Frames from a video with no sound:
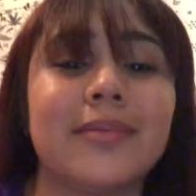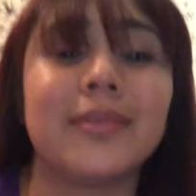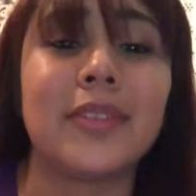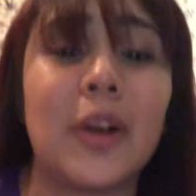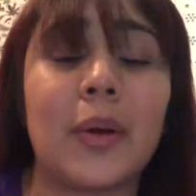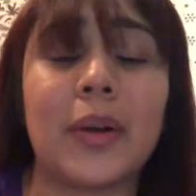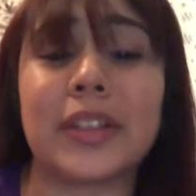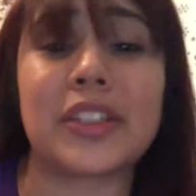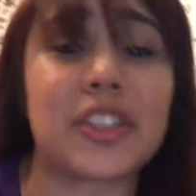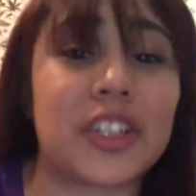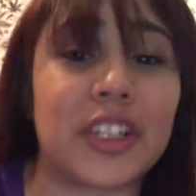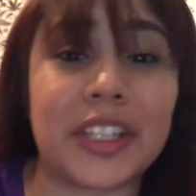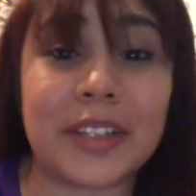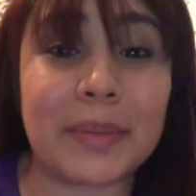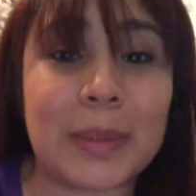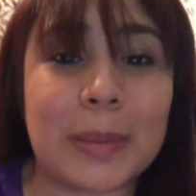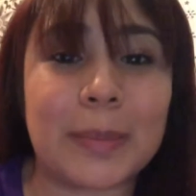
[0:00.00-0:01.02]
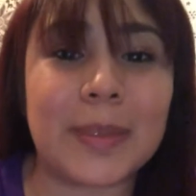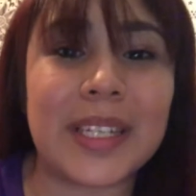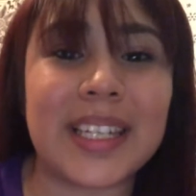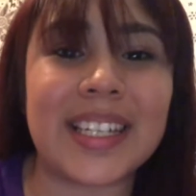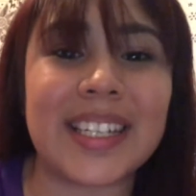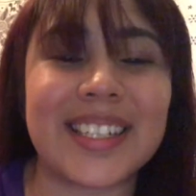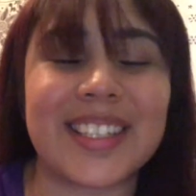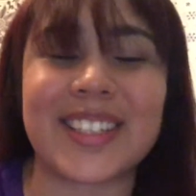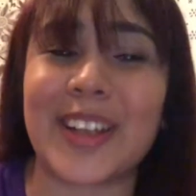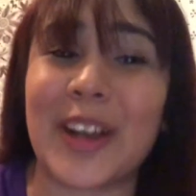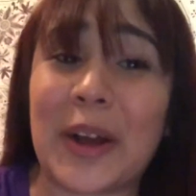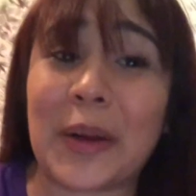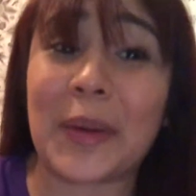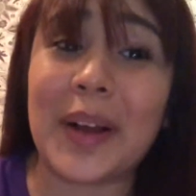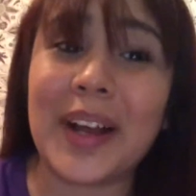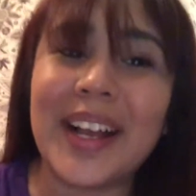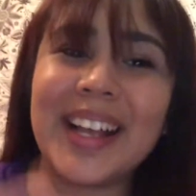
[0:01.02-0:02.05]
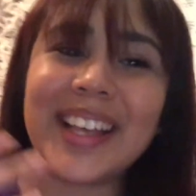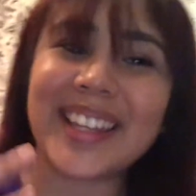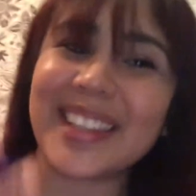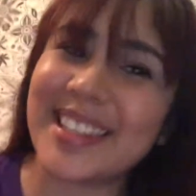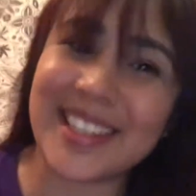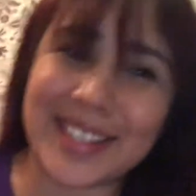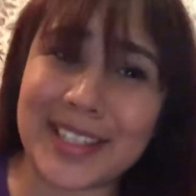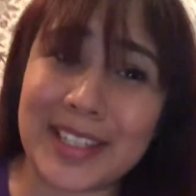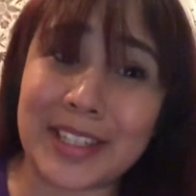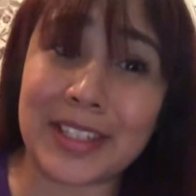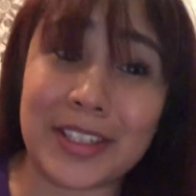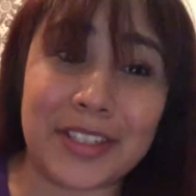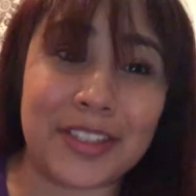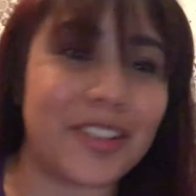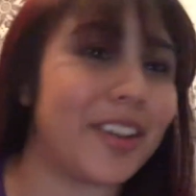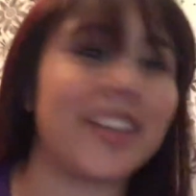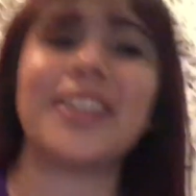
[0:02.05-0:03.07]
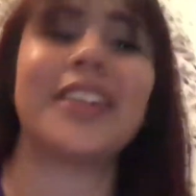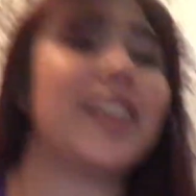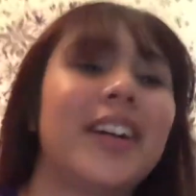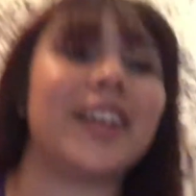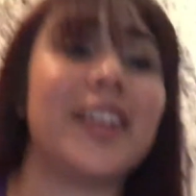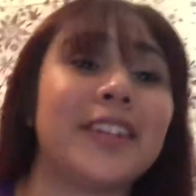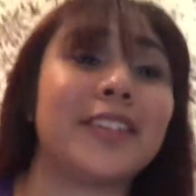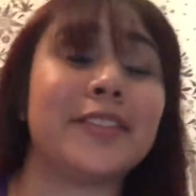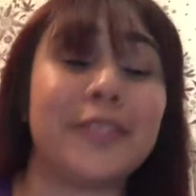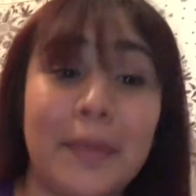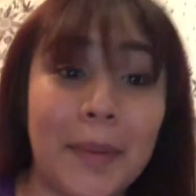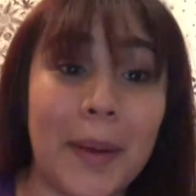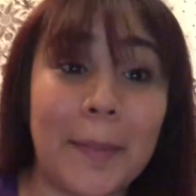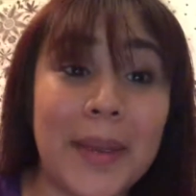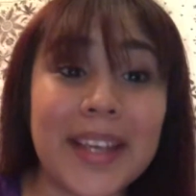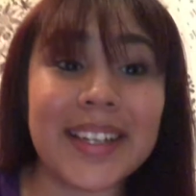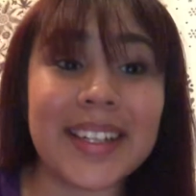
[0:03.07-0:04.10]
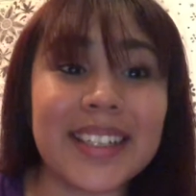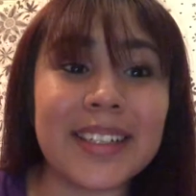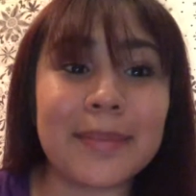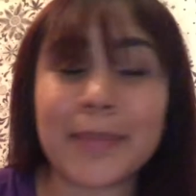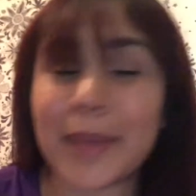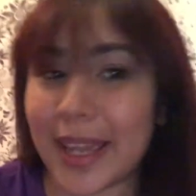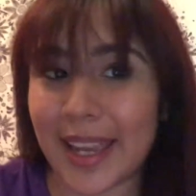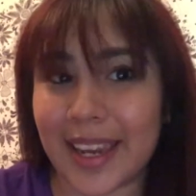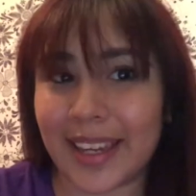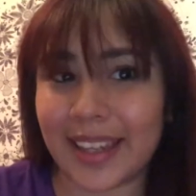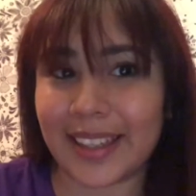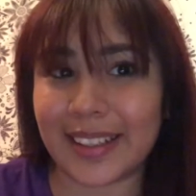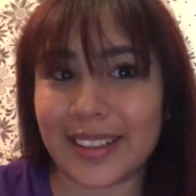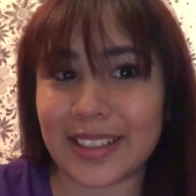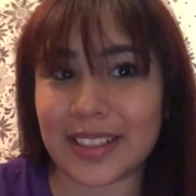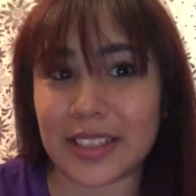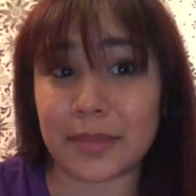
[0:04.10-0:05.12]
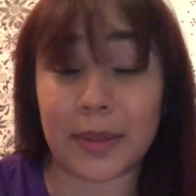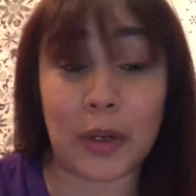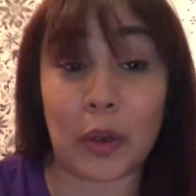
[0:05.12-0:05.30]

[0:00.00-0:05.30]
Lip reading: go on this journey with me. So this is the starter of my makeup, and this is my